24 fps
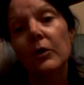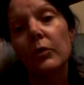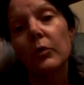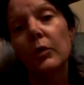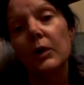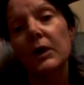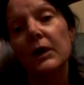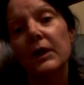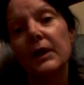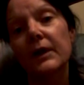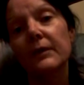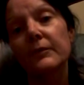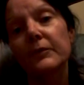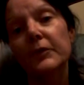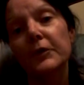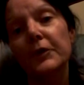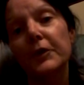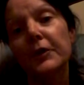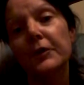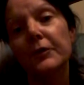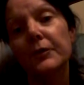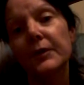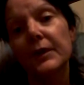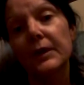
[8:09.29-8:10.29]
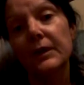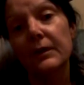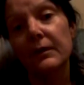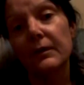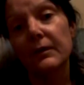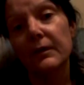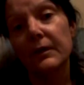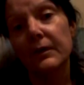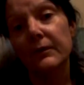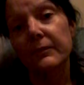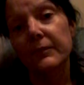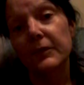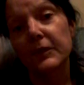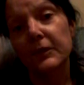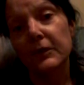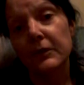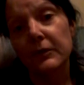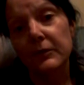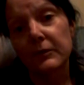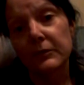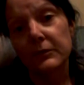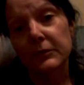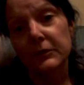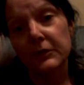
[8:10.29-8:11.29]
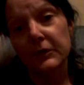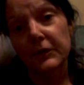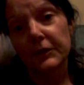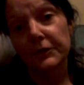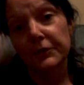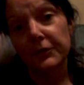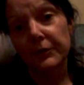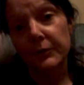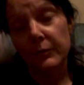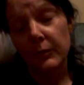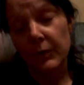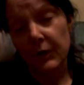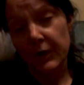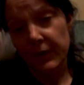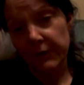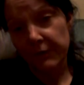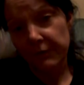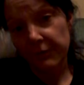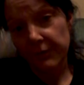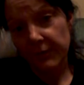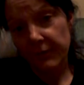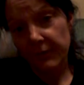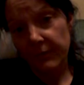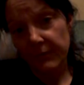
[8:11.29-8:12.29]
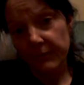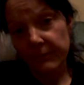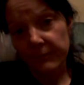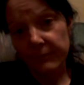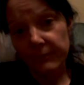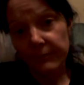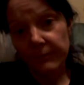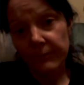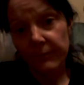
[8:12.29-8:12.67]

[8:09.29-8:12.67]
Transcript: Whenever you're in a difficult situation,